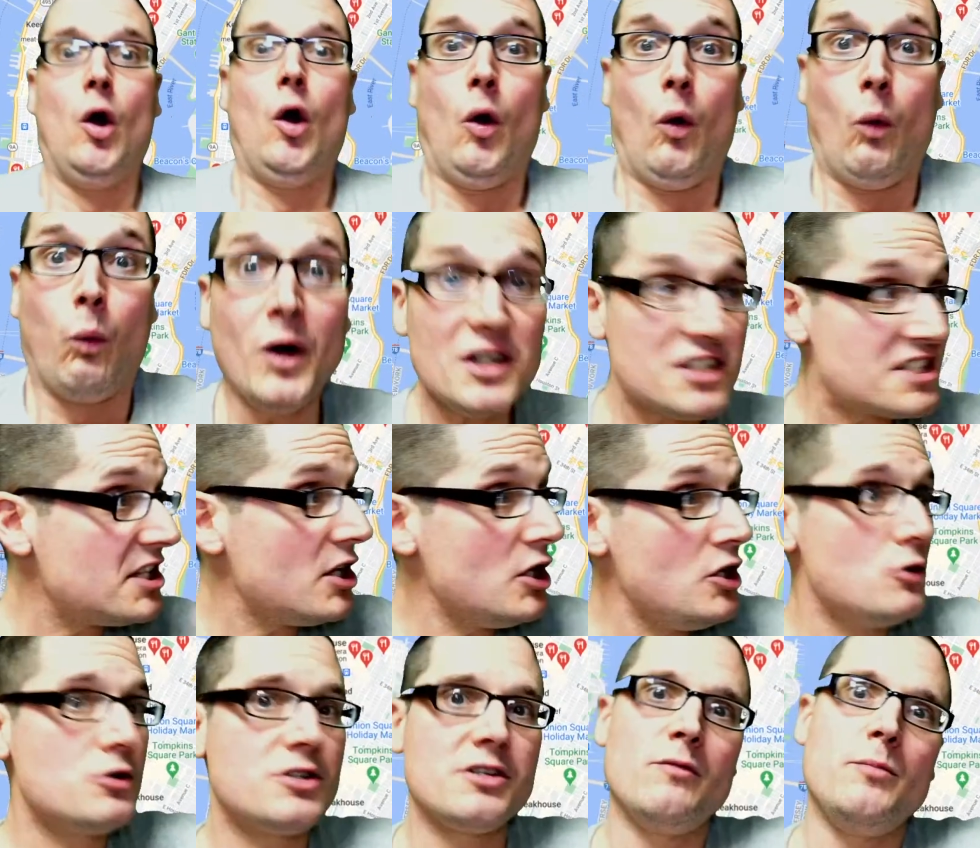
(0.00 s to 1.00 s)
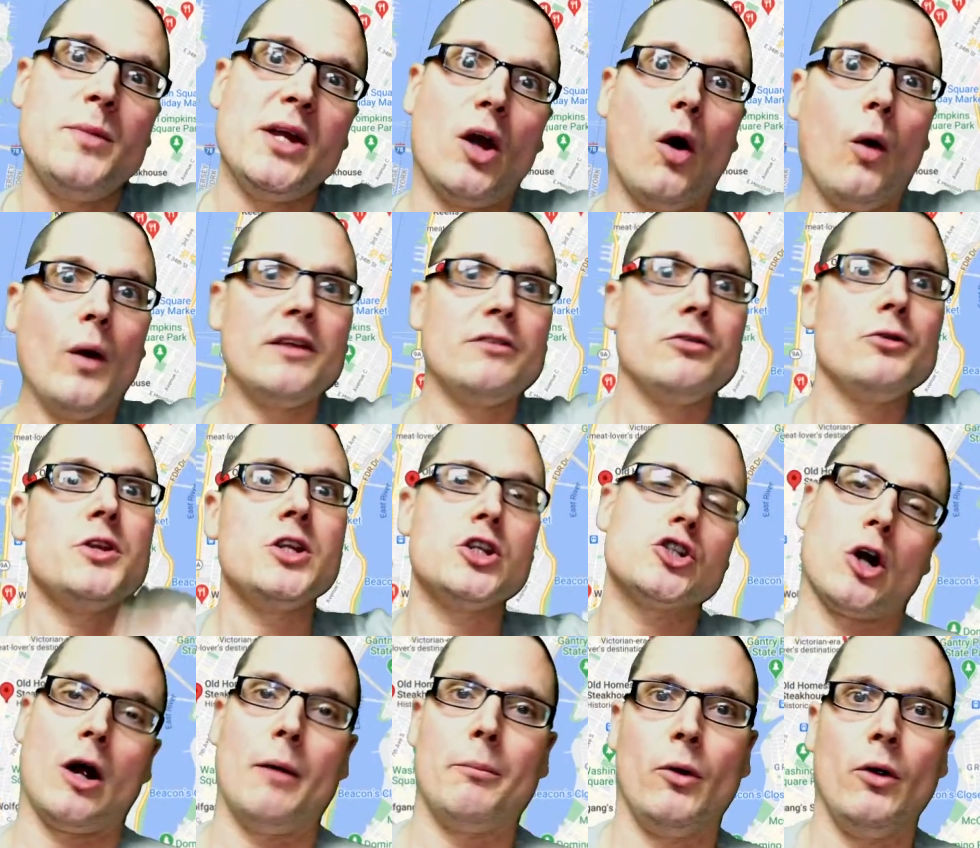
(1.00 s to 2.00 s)
What's the use of me going through the
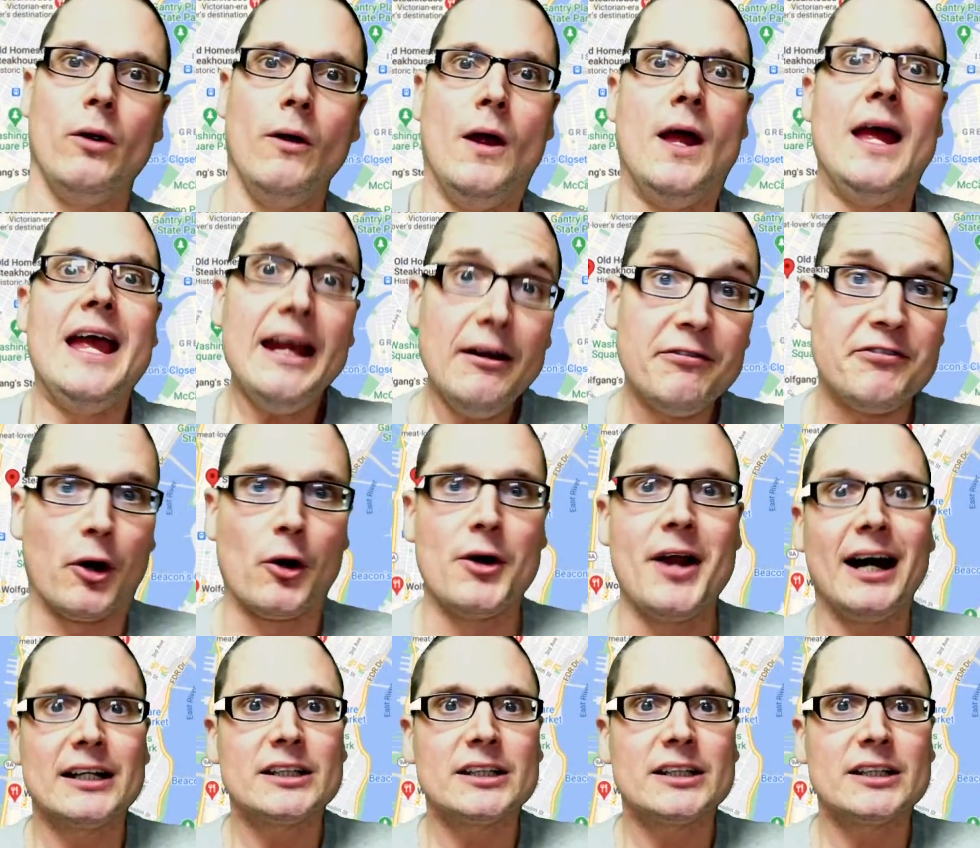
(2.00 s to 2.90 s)
trouble if they're not